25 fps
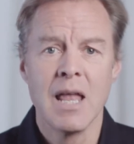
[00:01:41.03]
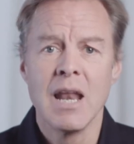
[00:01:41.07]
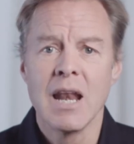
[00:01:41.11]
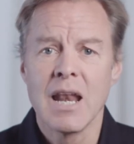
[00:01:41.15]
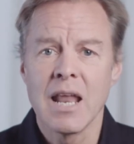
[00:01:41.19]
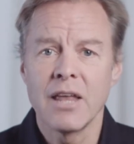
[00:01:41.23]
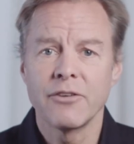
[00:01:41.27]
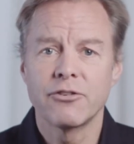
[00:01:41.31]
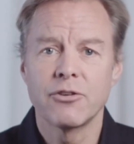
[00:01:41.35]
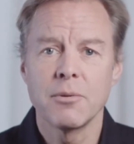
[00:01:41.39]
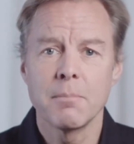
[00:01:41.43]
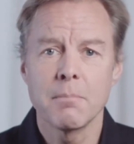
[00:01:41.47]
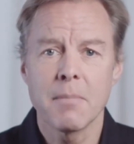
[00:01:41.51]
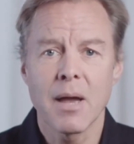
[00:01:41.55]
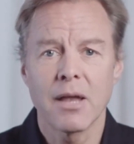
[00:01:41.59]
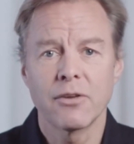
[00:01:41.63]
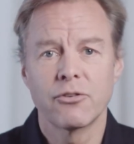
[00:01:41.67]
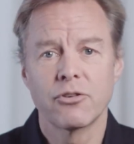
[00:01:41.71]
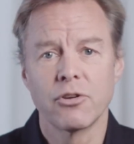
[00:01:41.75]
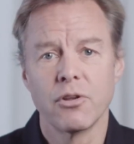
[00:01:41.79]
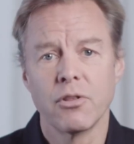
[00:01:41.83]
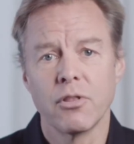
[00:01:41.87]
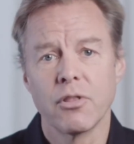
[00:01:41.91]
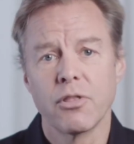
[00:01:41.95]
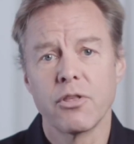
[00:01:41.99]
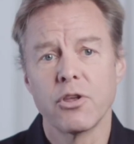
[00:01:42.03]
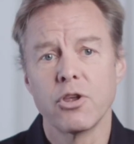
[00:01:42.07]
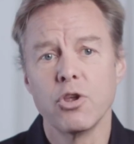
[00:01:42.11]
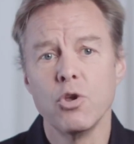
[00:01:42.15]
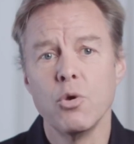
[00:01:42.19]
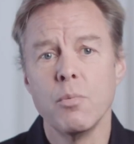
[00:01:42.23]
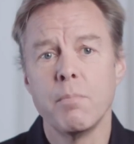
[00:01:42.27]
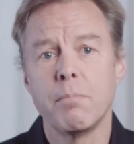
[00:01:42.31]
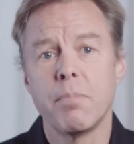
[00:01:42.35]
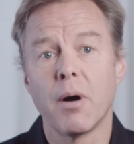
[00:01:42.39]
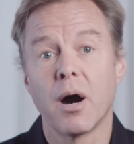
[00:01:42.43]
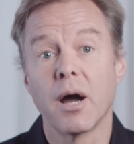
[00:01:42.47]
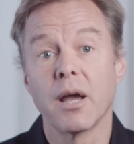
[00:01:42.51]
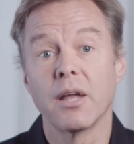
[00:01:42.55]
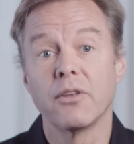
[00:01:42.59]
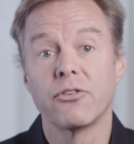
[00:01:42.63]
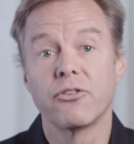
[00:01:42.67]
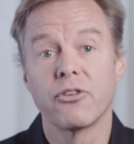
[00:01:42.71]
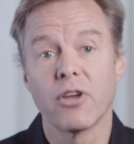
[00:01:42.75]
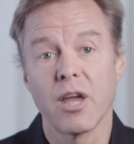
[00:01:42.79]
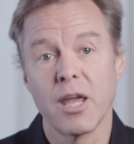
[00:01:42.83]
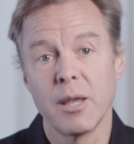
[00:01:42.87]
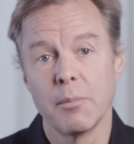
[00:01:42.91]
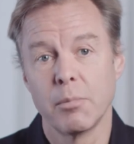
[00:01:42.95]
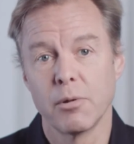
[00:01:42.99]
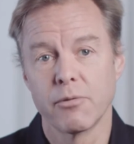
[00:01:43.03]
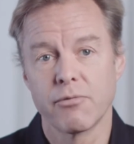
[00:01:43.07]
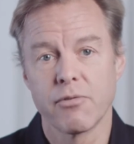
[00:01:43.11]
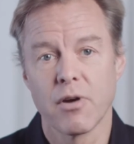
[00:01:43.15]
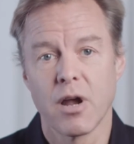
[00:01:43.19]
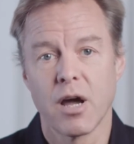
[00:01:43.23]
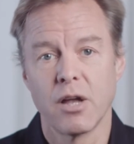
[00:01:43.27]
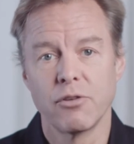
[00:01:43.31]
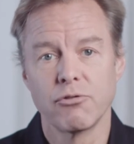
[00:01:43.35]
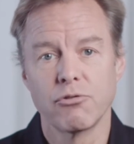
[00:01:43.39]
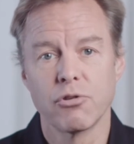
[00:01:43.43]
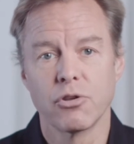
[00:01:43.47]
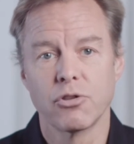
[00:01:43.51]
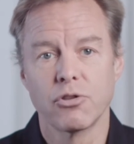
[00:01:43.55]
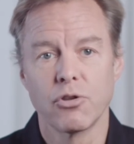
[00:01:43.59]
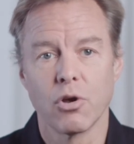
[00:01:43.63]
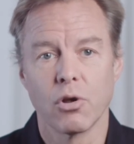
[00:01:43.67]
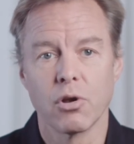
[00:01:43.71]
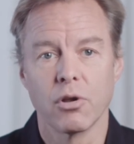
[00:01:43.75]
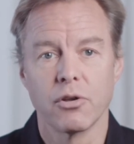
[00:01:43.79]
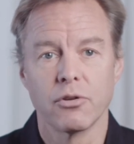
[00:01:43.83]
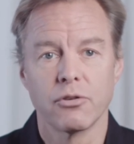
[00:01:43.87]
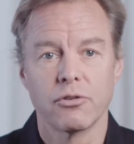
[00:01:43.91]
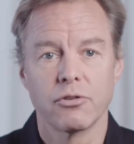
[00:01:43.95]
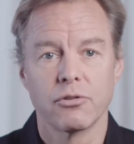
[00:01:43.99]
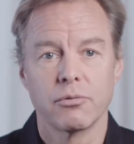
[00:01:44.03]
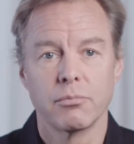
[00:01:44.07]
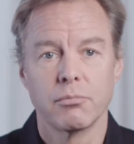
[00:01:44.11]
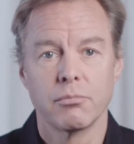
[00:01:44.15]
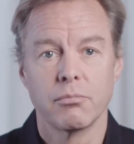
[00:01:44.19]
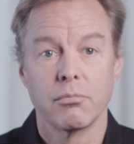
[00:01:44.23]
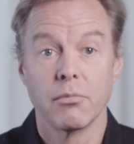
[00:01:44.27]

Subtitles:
Let's imagine that you buy a table for $100.